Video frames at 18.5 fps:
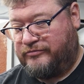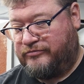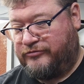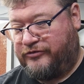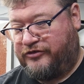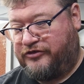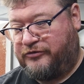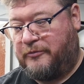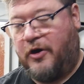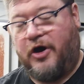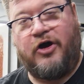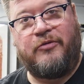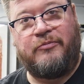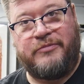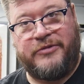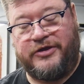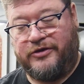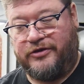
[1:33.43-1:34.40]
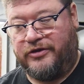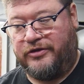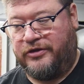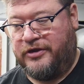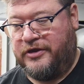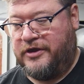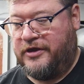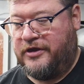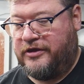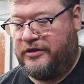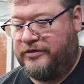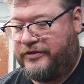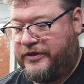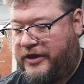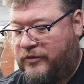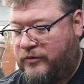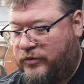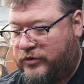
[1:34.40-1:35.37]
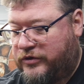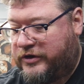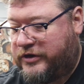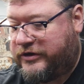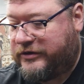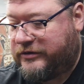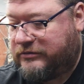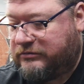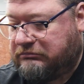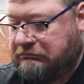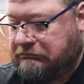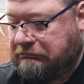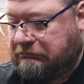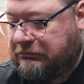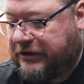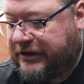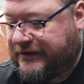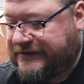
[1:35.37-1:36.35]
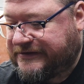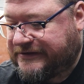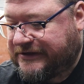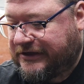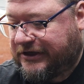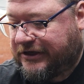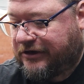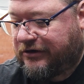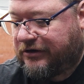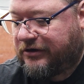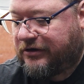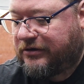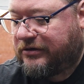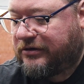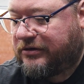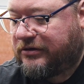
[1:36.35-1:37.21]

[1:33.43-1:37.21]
small mill that would, let's see here,